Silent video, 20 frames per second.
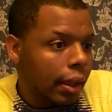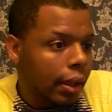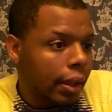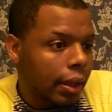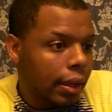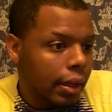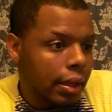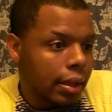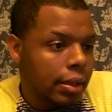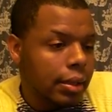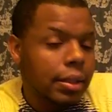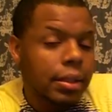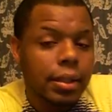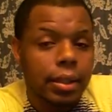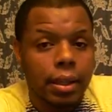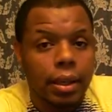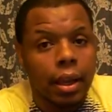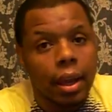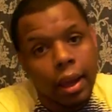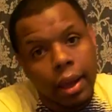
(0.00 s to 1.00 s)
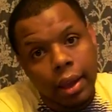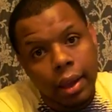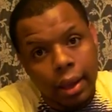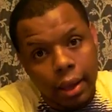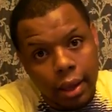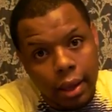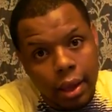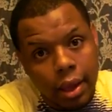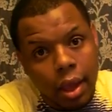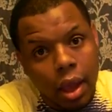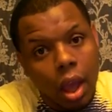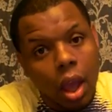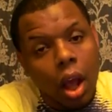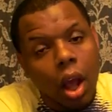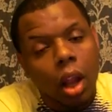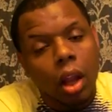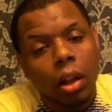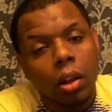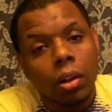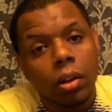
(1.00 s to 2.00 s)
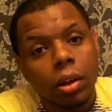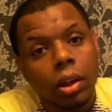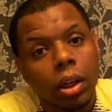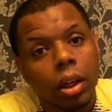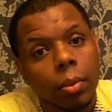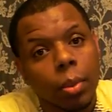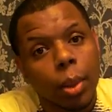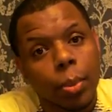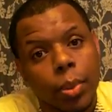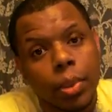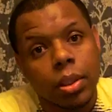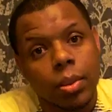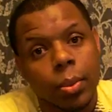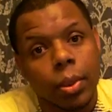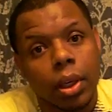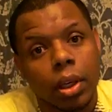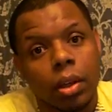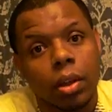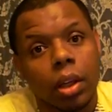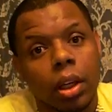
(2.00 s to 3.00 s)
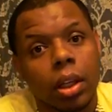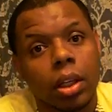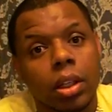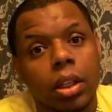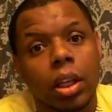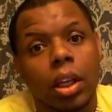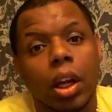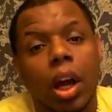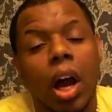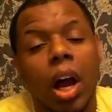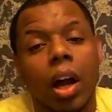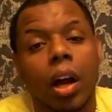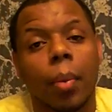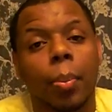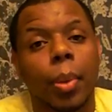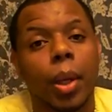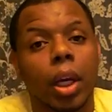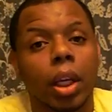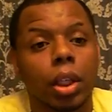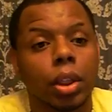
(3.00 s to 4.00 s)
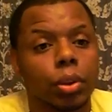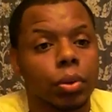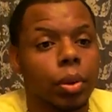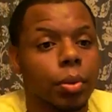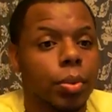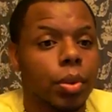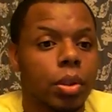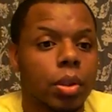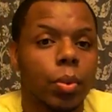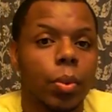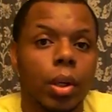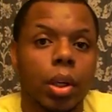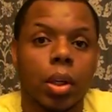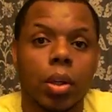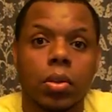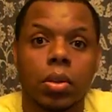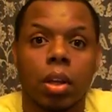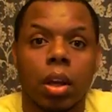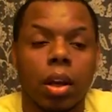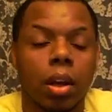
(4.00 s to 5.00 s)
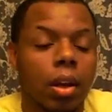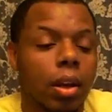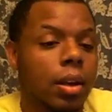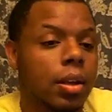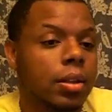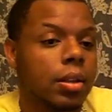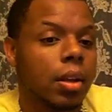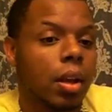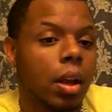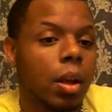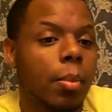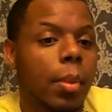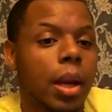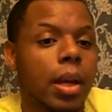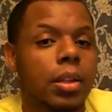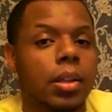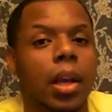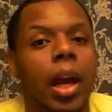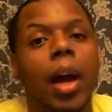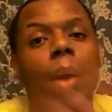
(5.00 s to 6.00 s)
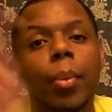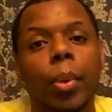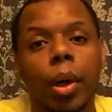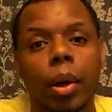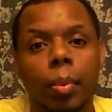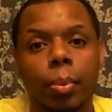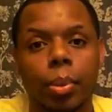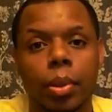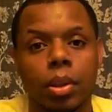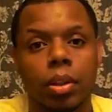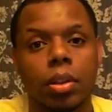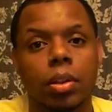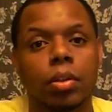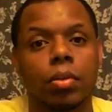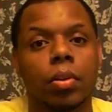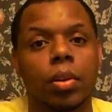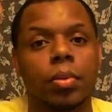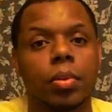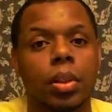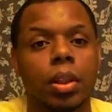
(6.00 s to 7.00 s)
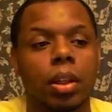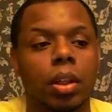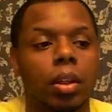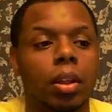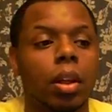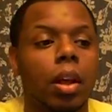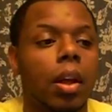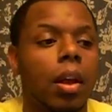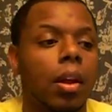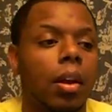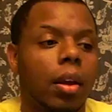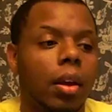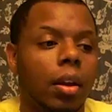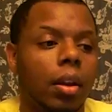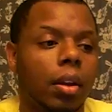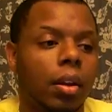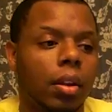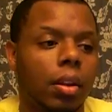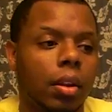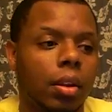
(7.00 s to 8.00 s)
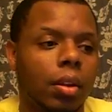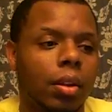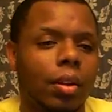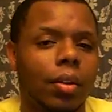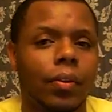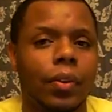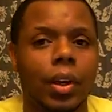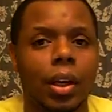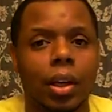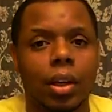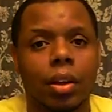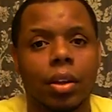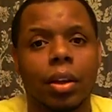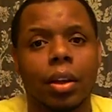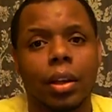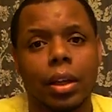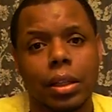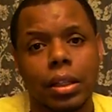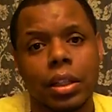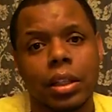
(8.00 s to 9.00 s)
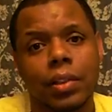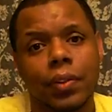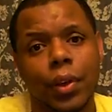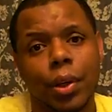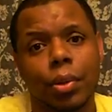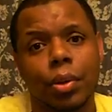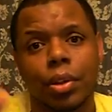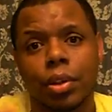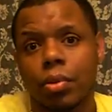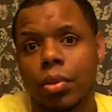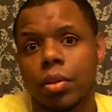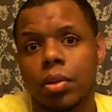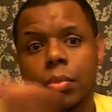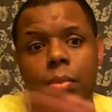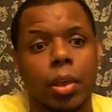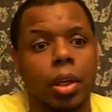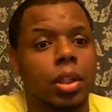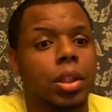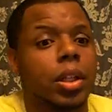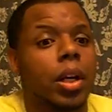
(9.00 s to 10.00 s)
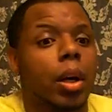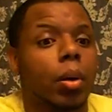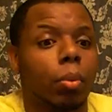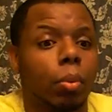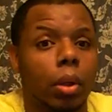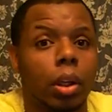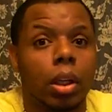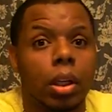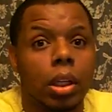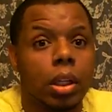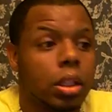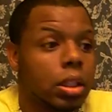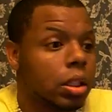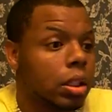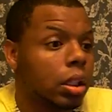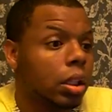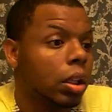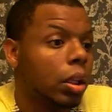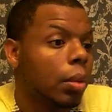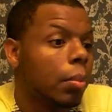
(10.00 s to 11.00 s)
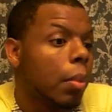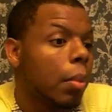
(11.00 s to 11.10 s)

DEONTAE. Look him up as well. He did an acapella tribute to Whitney Houston, and it is amazing. I'm gonna put the description, the link to his video in the description box, because y'all really need to see him.